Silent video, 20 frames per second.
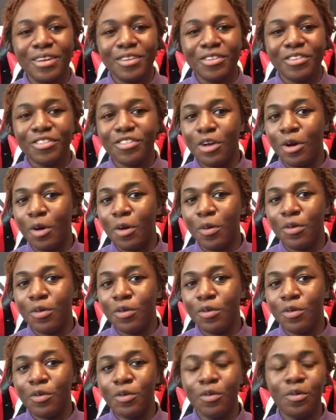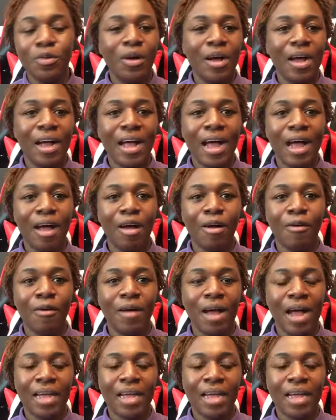show you how